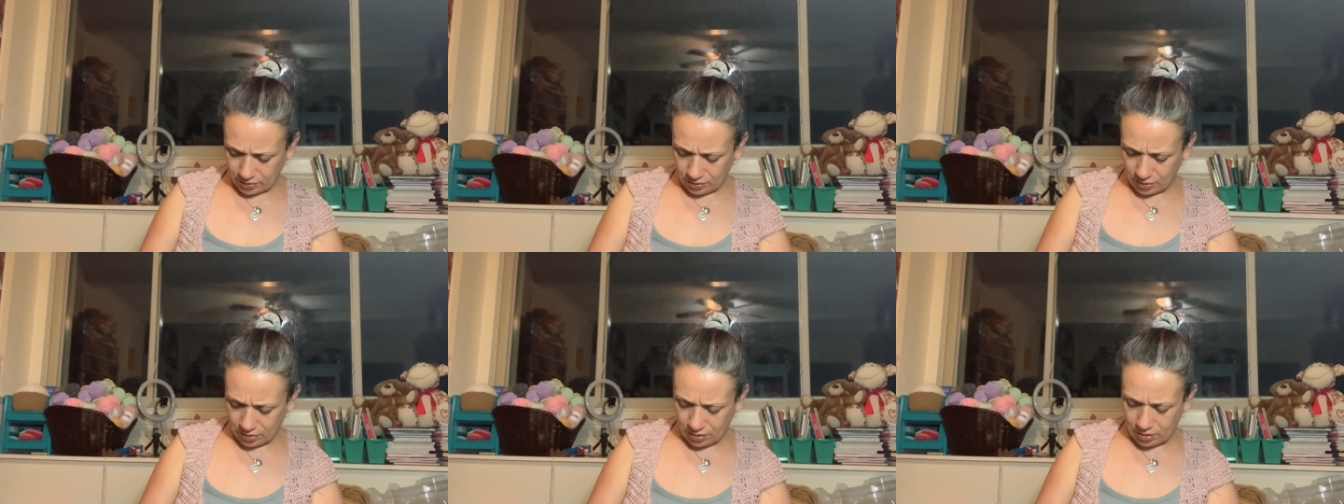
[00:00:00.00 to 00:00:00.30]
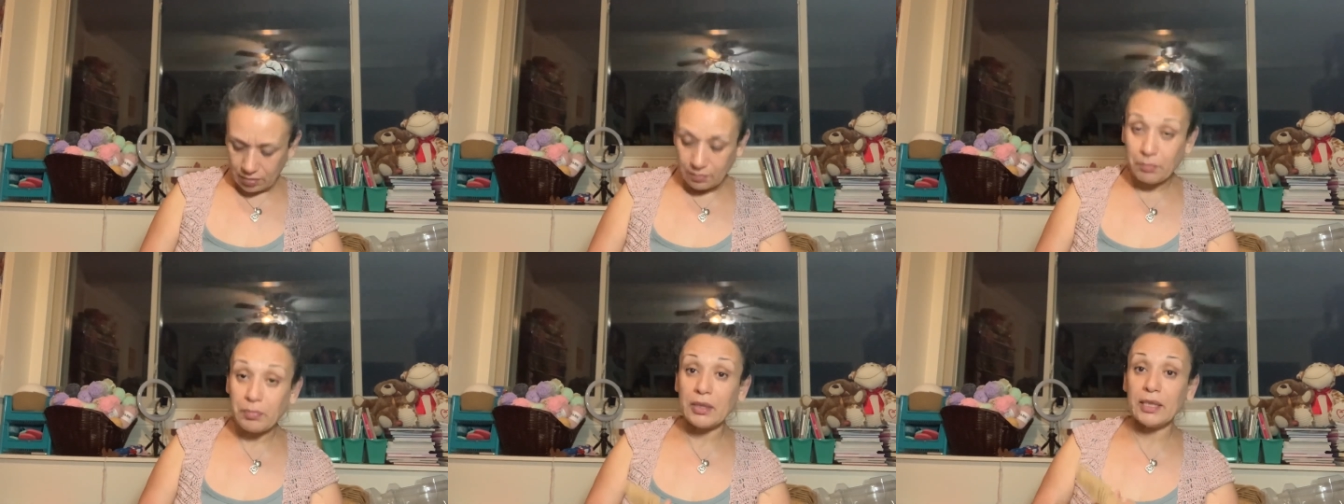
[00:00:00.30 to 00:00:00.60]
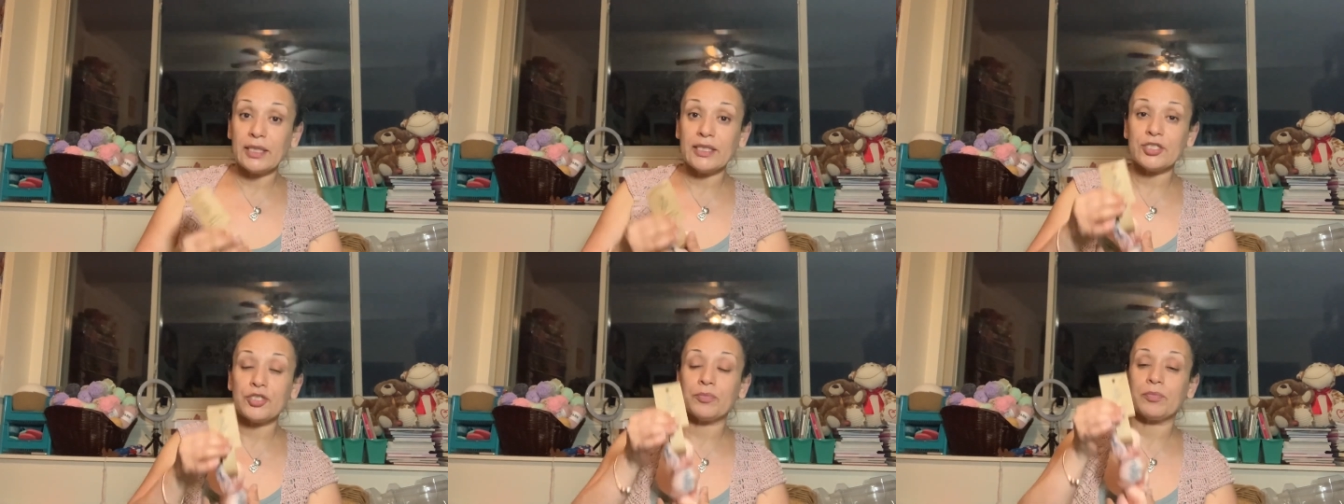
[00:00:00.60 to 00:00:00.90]
called
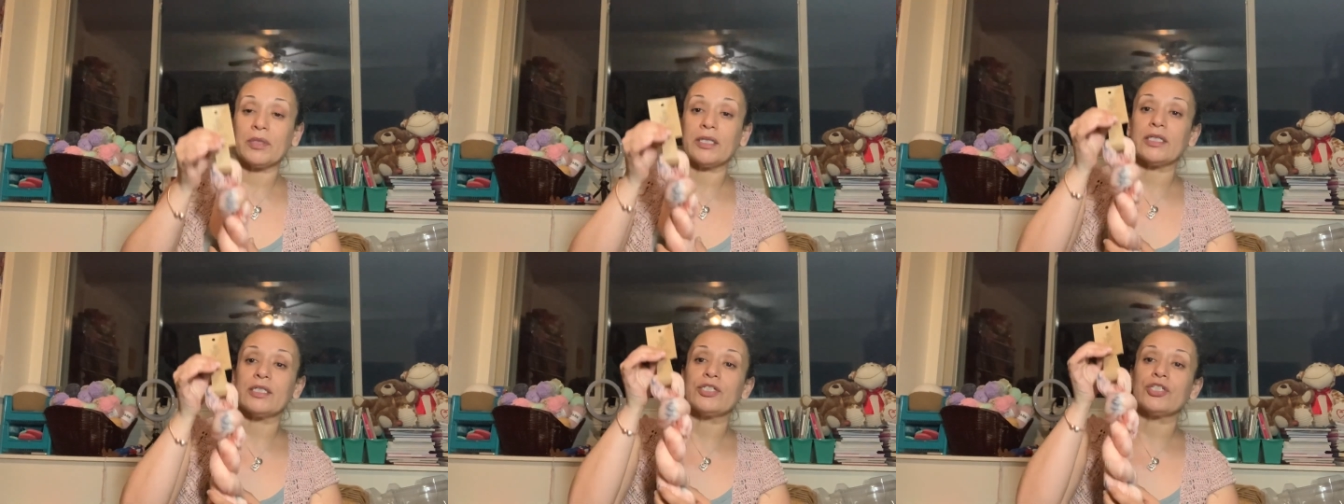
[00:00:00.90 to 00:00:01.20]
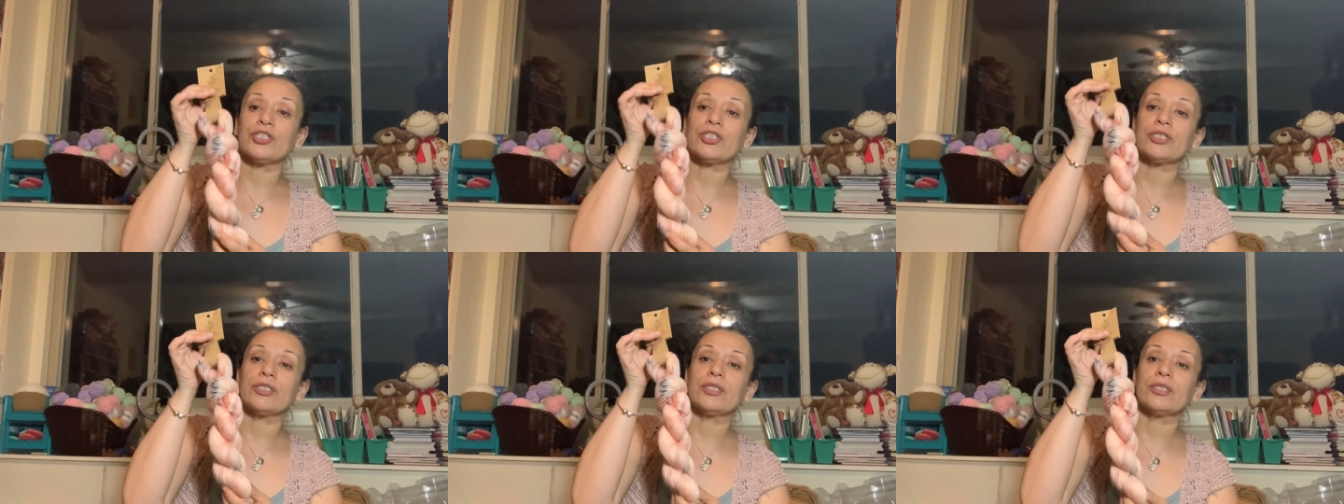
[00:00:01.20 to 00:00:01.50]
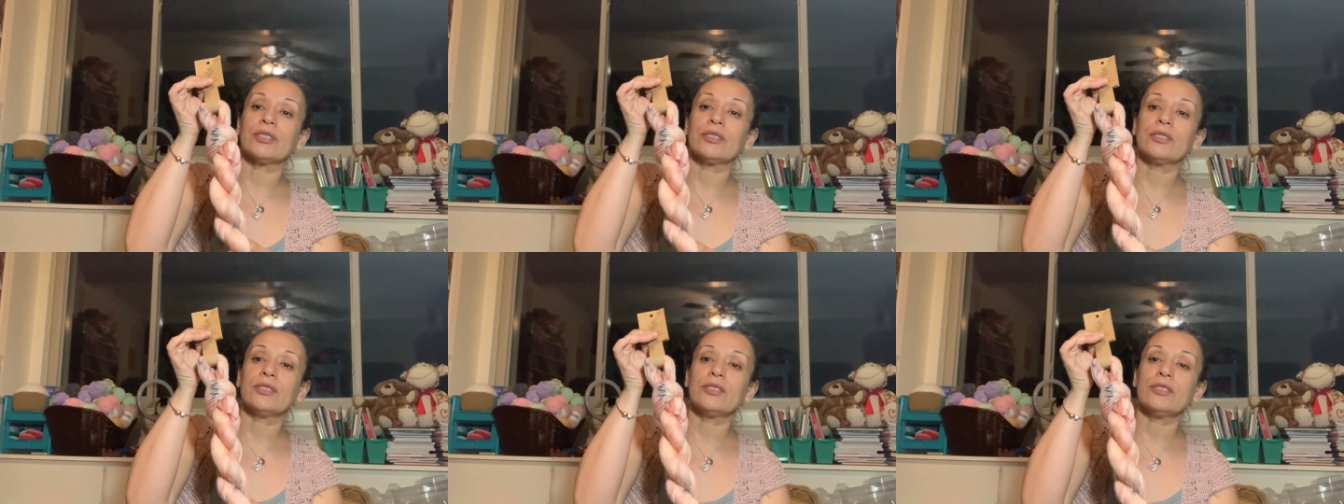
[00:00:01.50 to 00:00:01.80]
Plush Blush.
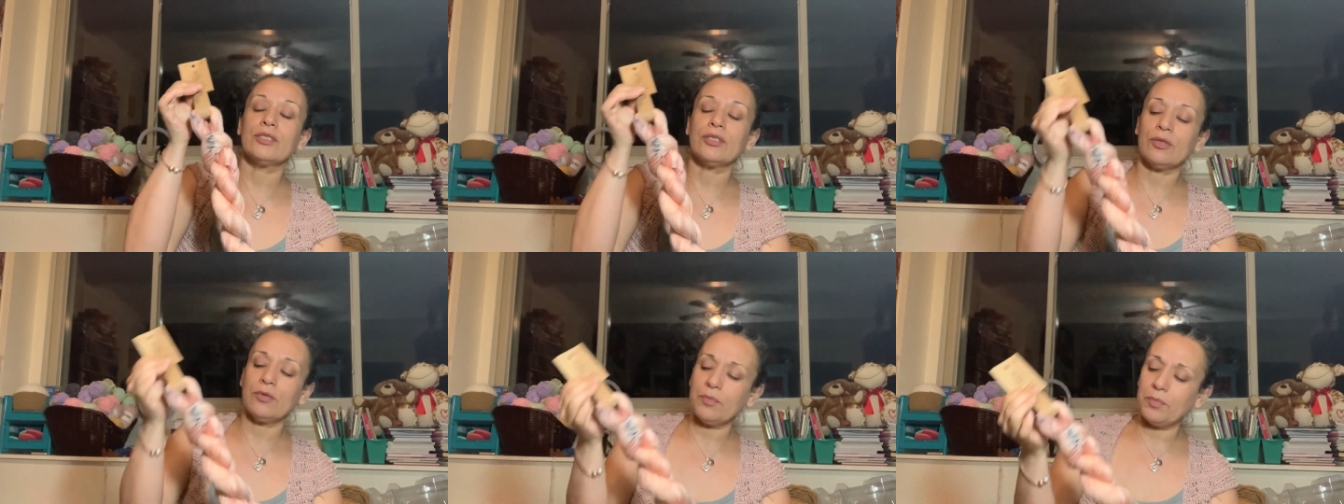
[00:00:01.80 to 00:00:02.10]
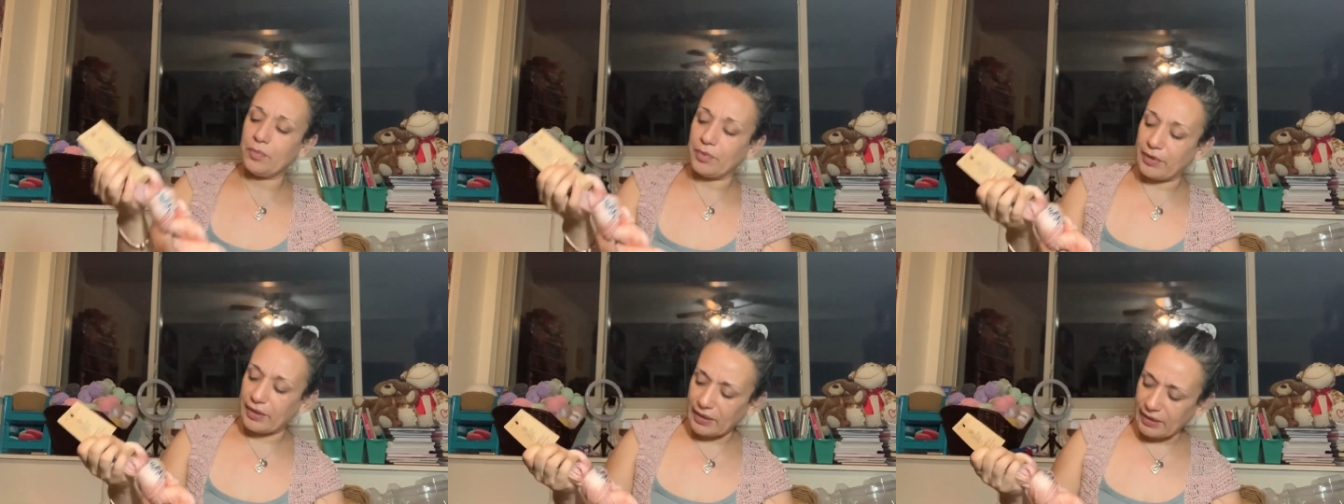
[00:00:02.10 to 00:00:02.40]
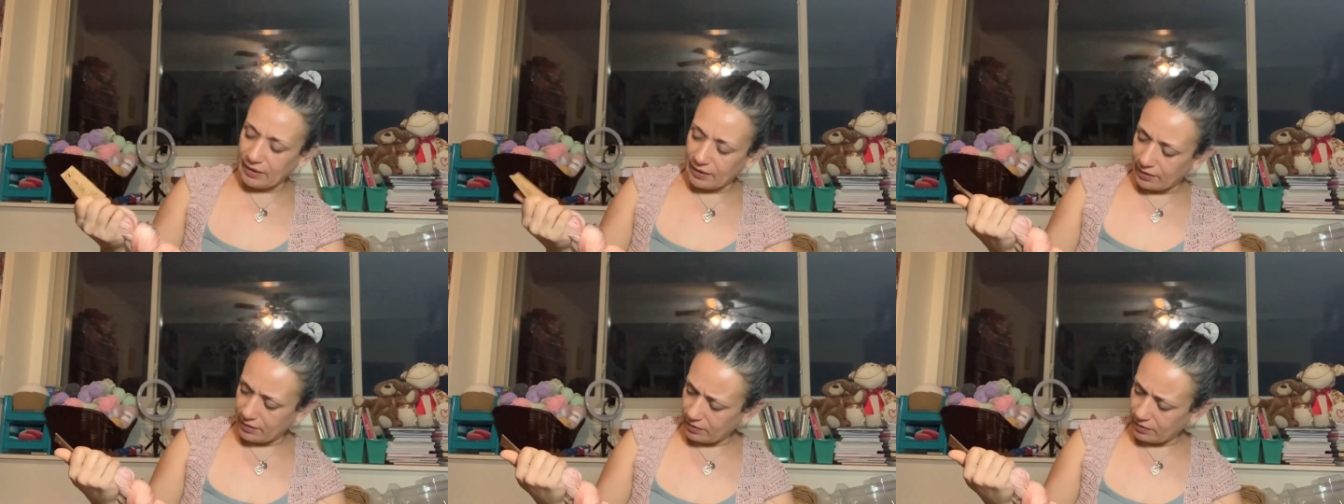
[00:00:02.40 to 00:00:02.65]
So pretty.